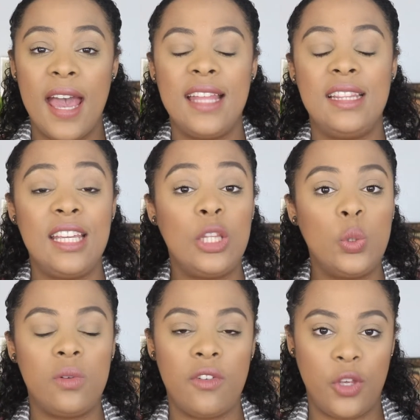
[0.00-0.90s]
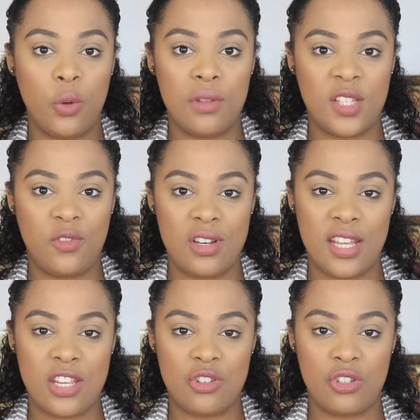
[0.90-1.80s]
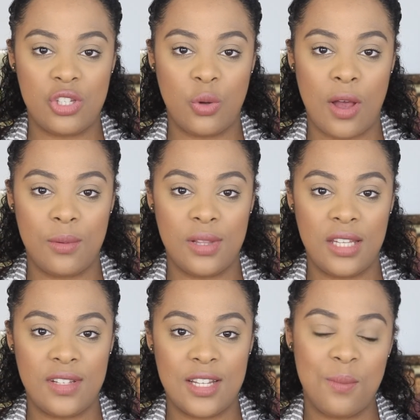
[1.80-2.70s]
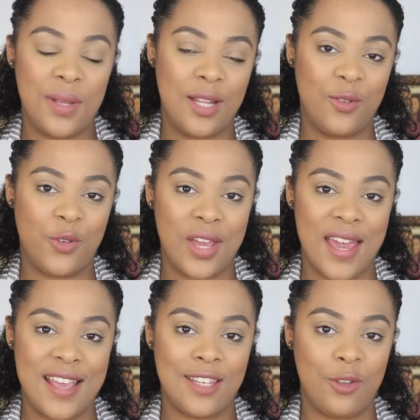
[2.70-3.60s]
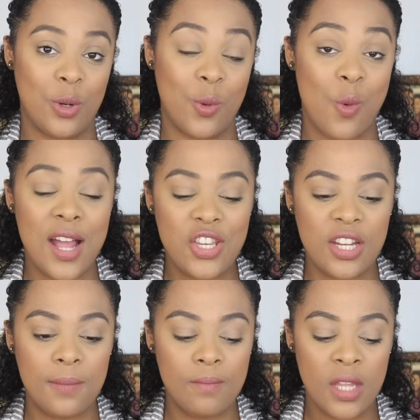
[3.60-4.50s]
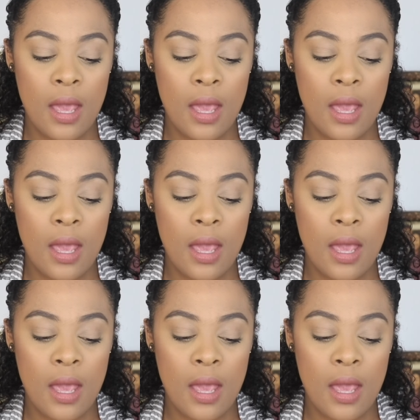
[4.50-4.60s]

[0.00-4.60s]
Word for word: I did do a review on this foundation so I will leave it down below for you guys if you want to watch it.